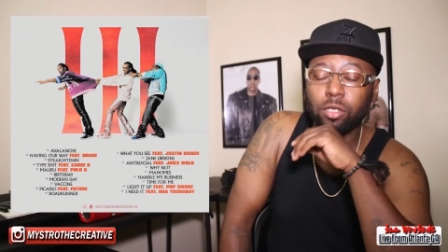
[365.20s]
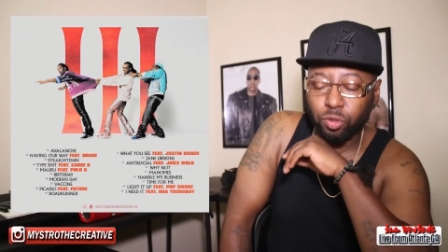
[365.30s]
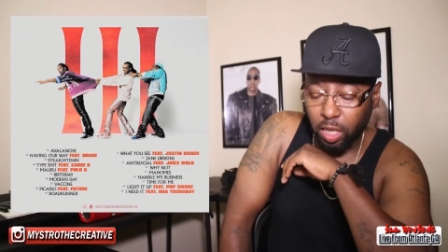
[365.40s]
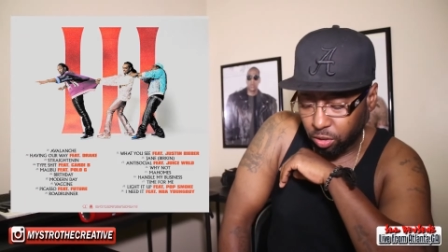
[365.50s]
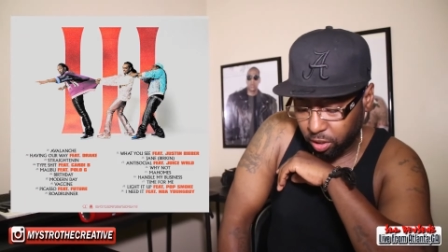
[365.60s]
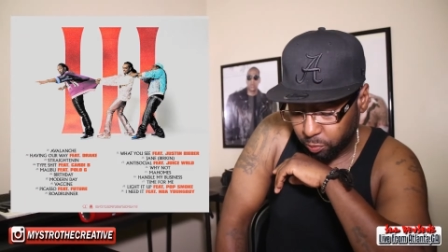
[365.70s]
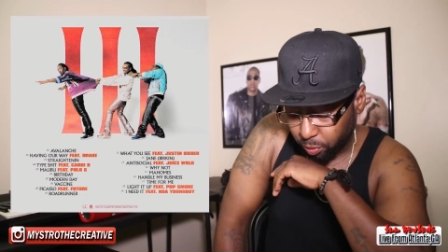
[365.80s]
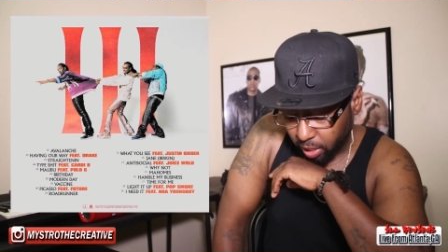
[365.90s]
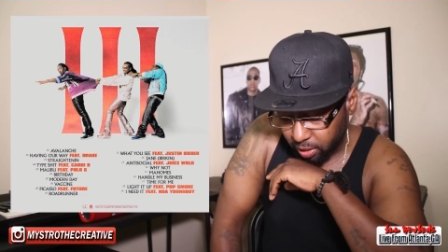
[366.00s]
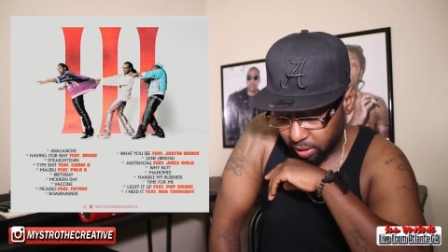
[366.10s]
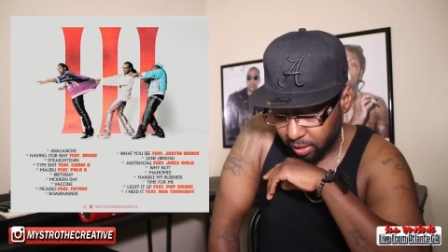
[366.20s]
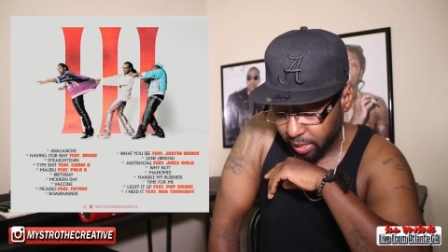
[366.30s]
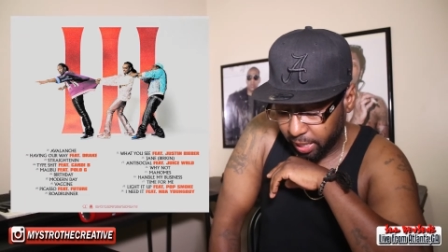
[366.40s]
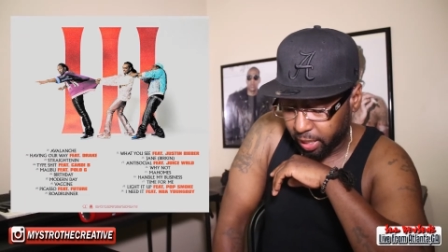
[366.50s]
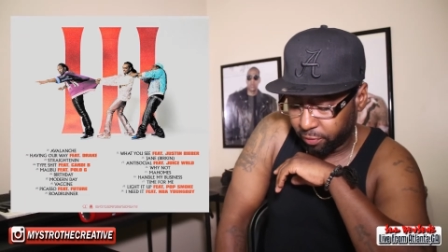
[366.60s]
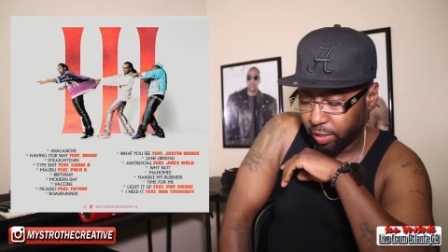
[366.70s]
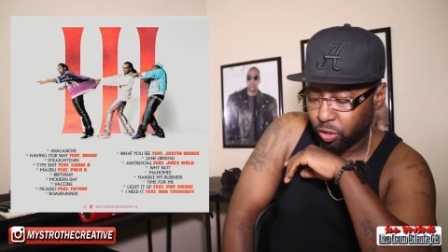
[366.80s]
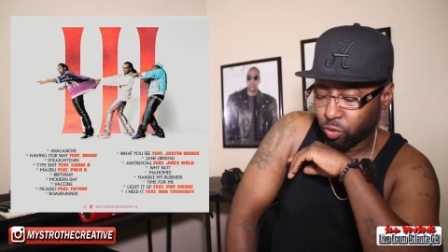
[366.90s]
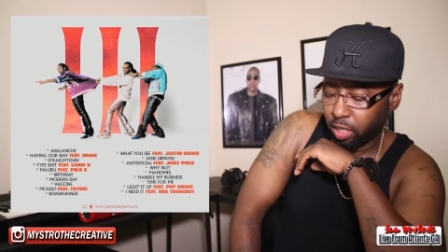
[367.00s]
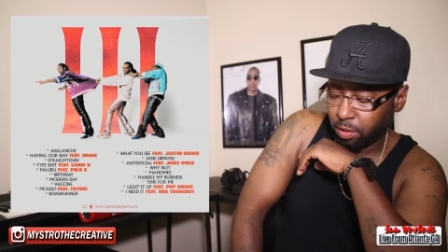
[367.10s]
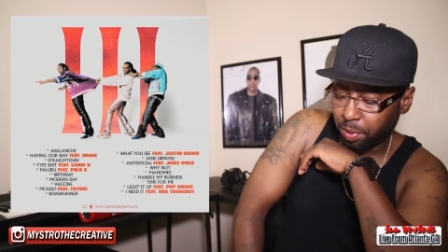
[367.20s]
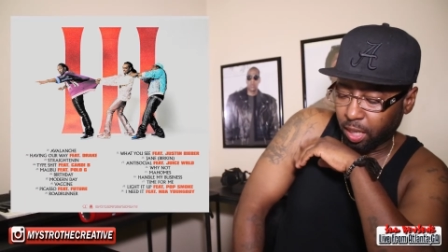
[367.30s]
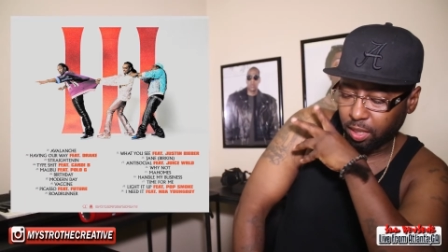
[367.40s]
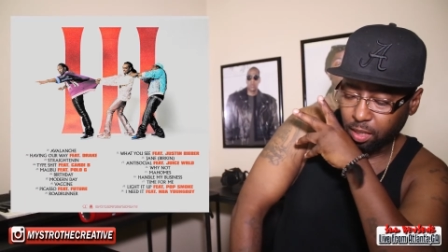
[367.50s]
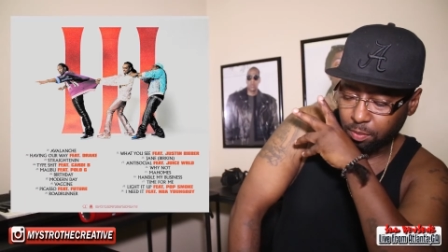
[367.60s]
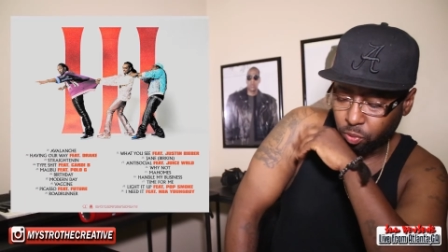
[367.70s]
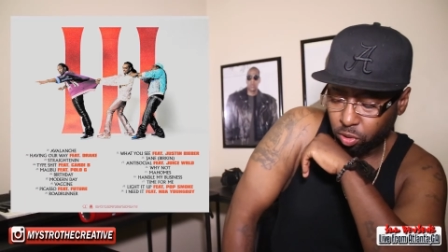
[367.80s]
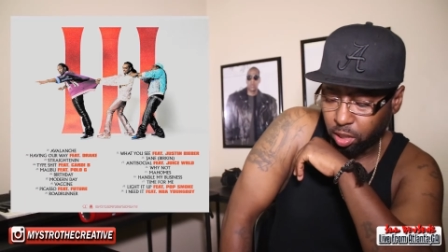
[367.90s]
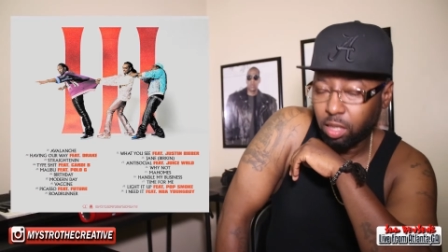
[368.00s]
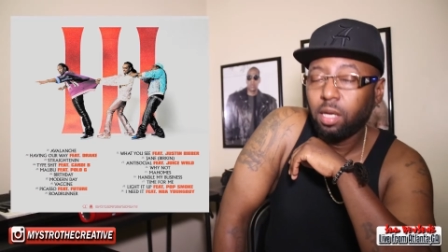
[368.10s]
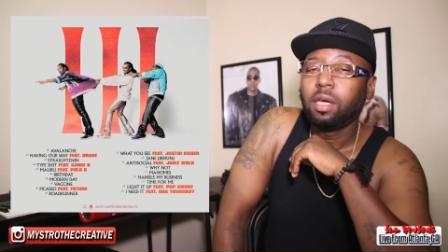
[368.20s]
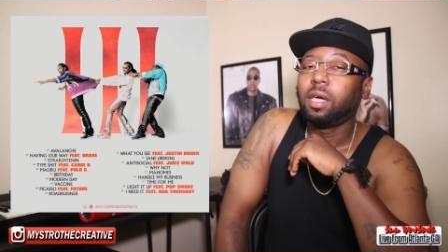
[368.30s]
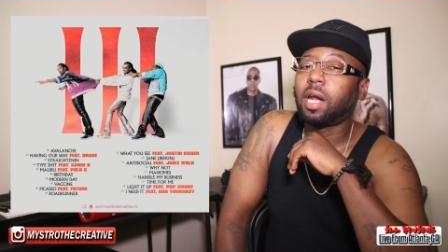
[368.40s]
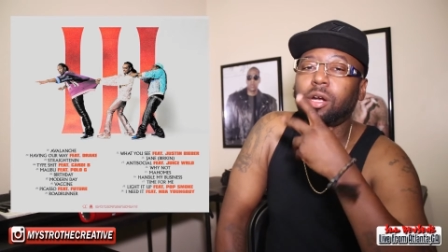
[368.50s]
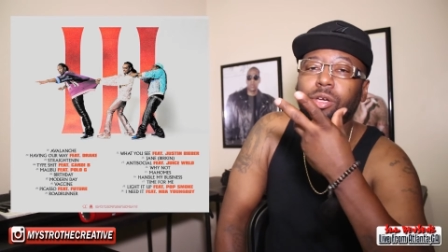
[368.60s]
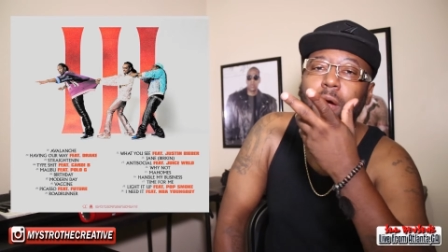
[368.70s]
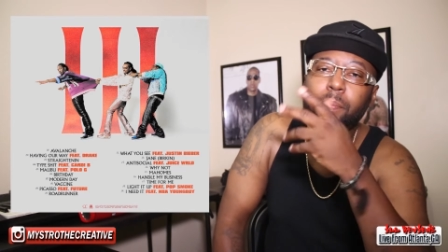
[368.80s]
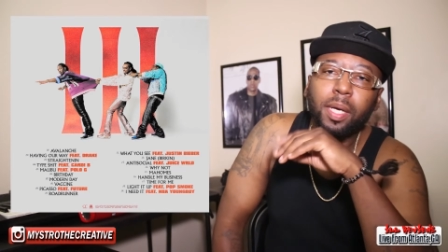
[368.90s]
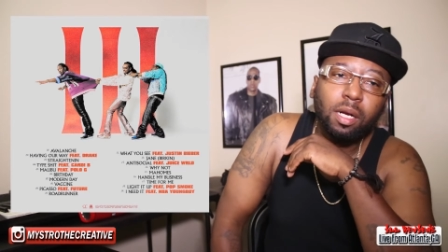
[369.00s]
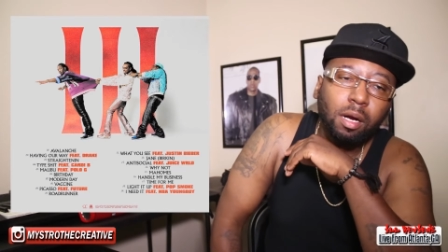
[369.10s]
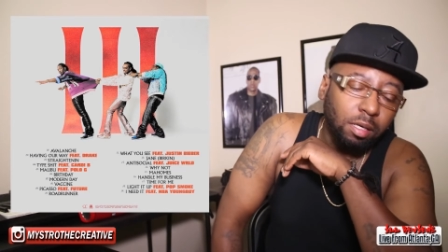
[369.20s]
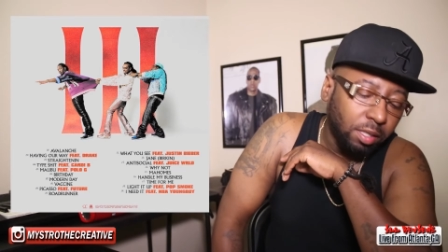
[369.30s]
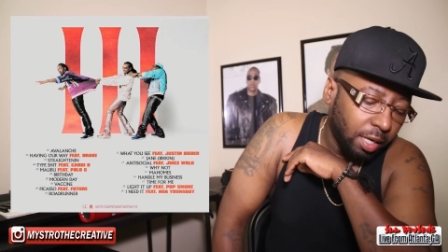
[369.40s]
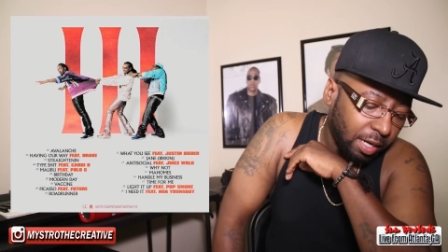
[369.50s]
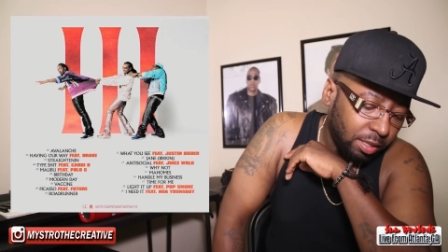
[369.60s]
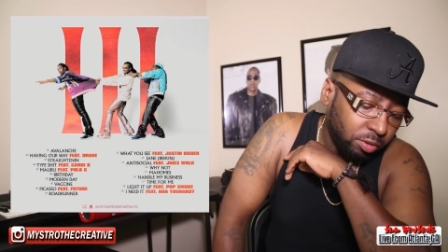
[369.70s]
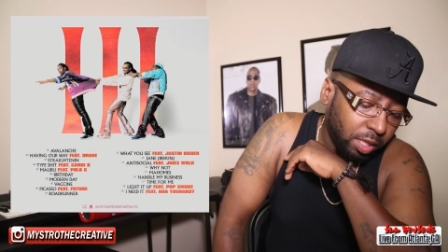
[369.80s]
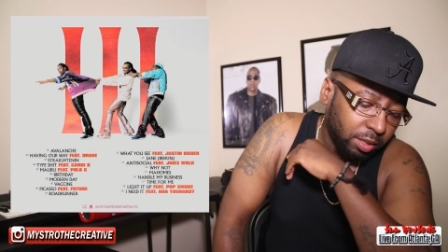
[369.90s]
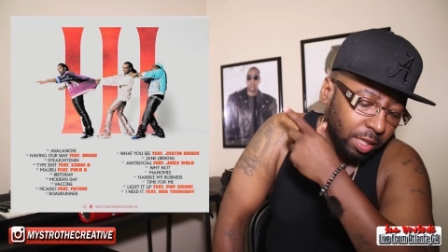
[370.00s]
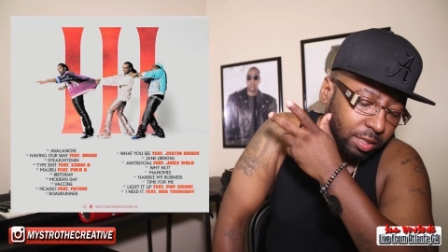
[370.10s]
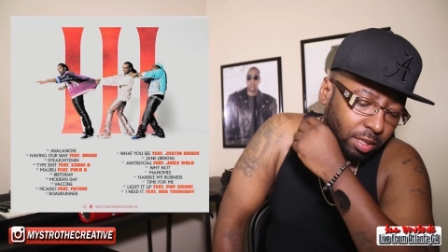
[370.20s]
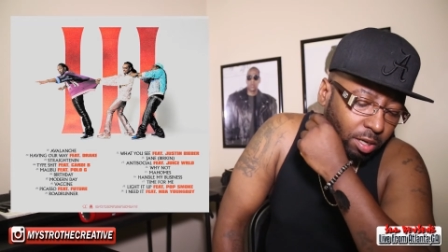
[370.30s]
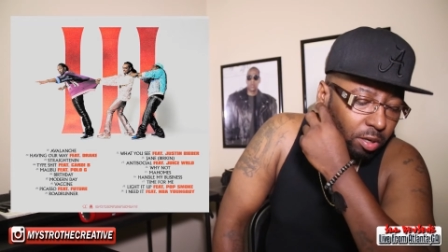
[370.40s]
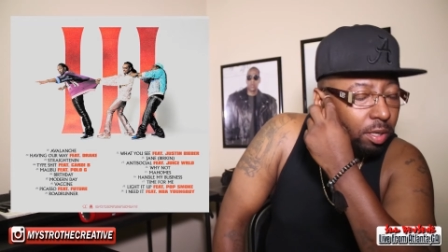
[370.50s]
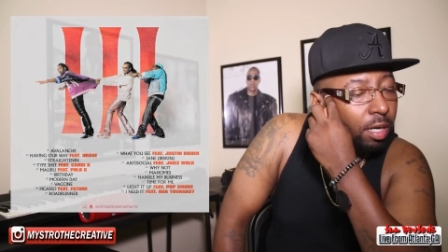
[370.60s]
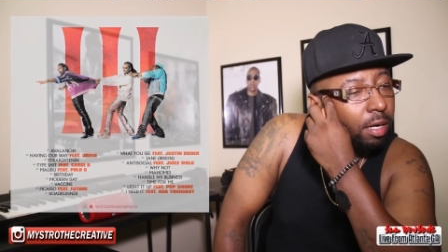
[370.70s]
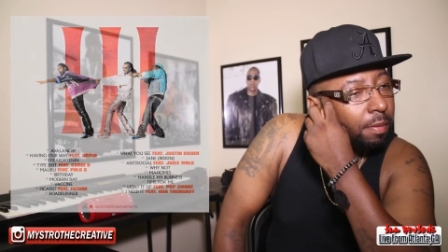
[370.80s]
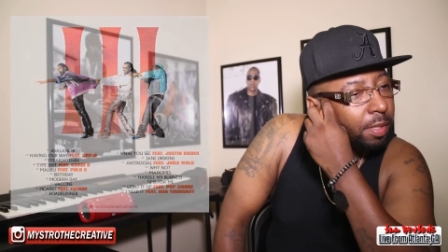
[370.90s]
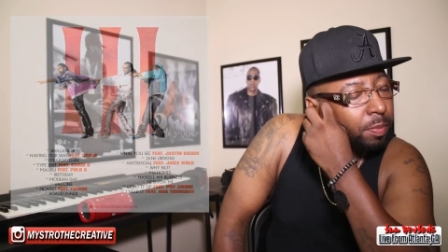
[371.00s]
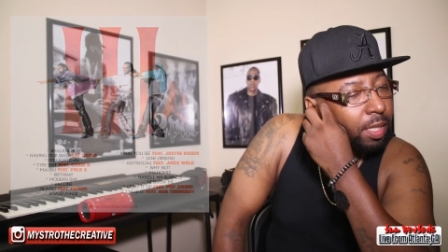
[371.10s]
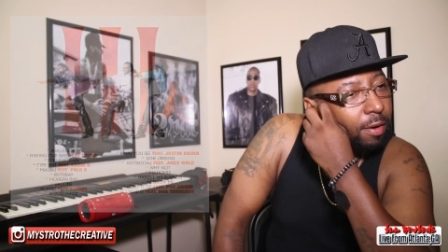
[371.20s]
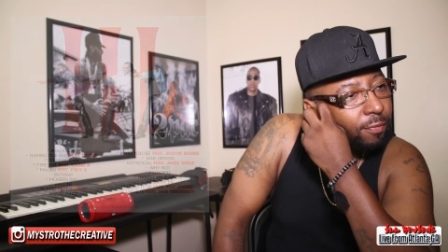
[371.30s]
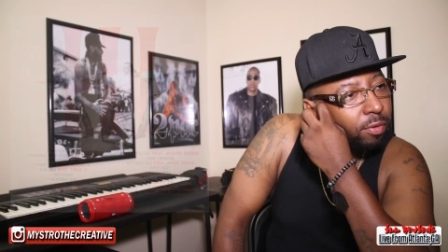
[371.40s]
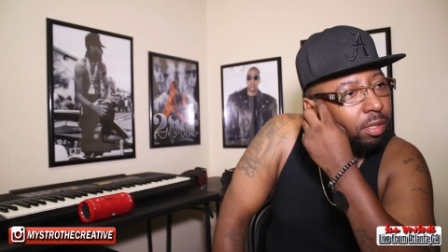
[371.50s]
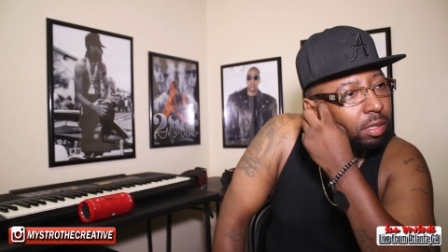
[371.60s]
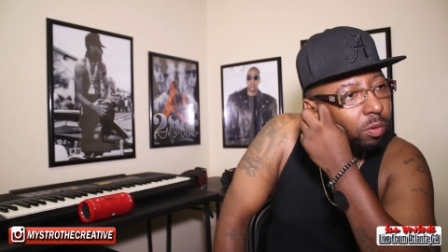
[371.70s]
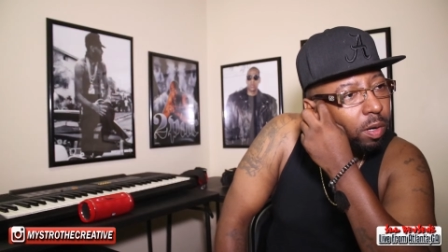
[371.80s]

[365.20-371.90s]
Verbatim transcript: track on this project is Needed featuring N B A Young Boy. And I know y'all been heard that. I do like that song. Um, it's been out for a little